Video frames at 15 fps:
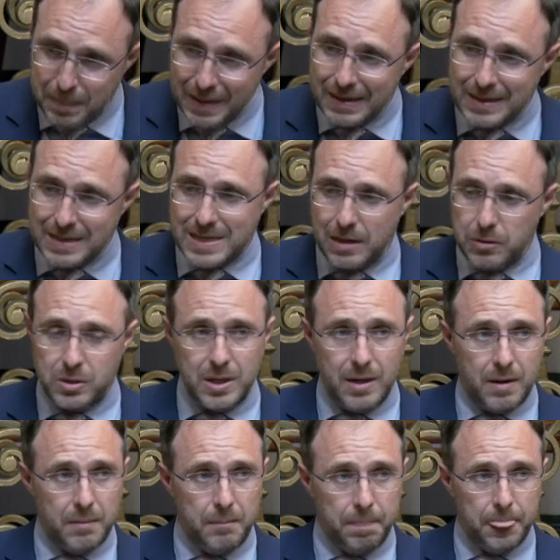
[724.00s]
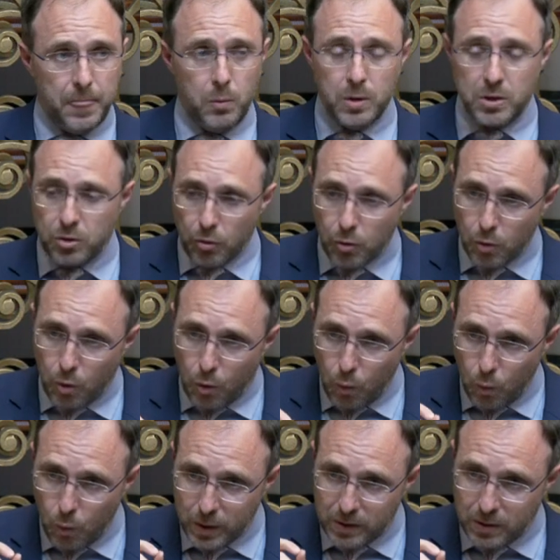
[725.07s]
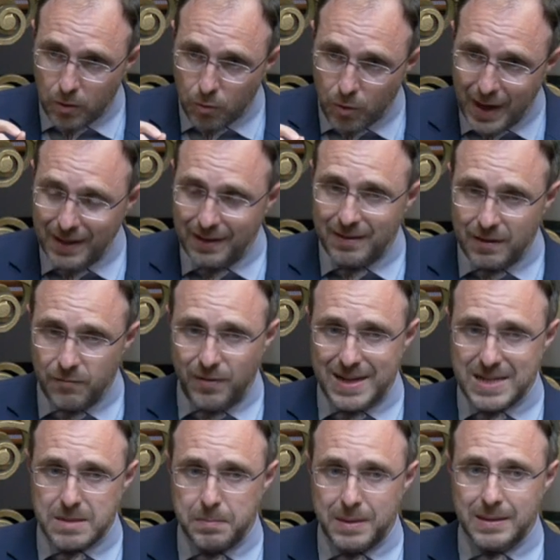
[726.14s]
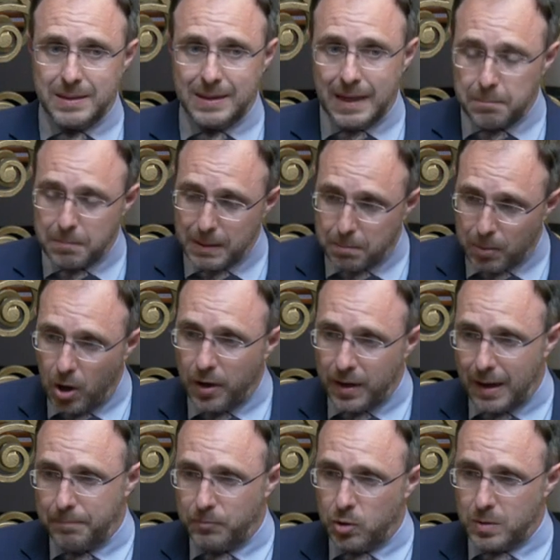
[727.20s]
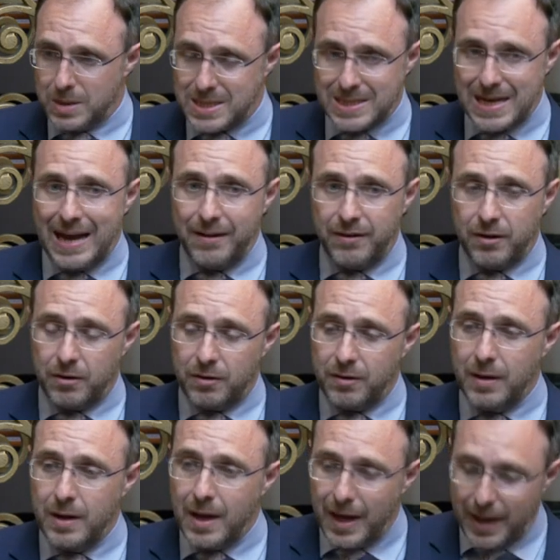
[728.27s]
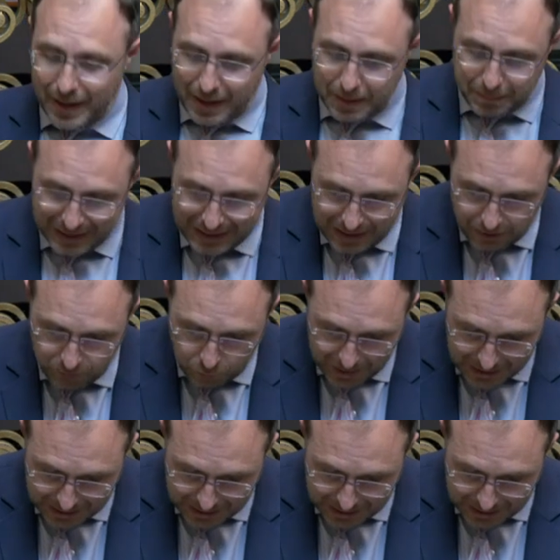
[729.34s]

buildings out there with the, with the right investment can be brought up to a standard, and I believe we